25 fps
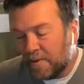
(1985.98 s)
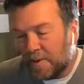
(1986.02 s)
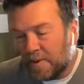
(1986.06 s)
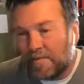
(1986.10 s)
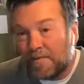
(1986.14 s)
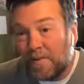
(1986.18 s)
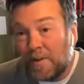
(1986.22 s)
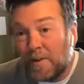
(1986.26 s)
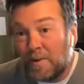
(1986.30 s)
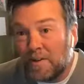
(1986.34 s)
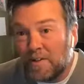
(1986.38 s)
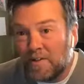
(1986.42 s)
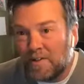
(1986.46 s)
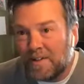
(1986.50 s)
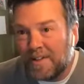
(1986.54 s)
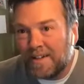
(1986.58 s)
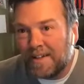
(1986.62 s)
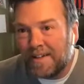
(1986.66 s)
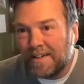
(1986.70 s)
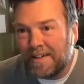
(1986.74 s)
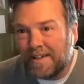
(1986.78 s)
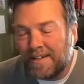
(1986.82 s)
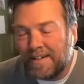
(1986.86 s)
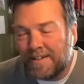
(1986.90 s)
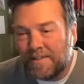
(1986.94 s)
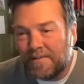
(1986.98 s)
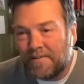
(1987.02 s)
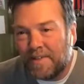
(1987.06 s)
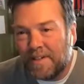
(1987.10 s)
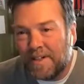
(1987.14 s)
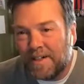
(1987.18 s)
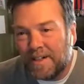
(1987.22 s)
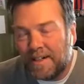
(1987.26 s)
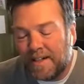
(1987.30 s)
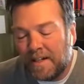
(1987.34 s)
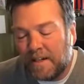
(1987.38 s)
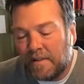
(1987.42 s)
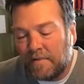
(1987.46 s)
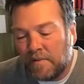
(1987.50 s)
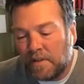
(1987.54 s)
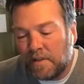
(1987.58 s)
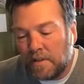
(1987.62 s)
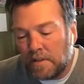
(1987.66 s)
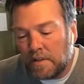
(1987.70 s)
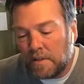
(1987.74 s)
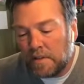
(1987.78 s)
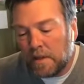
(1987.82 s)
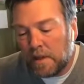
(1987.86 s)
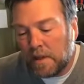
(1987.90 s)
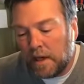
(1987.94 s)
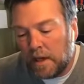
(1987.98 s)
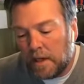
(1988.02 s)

refocusing of uh, efforts.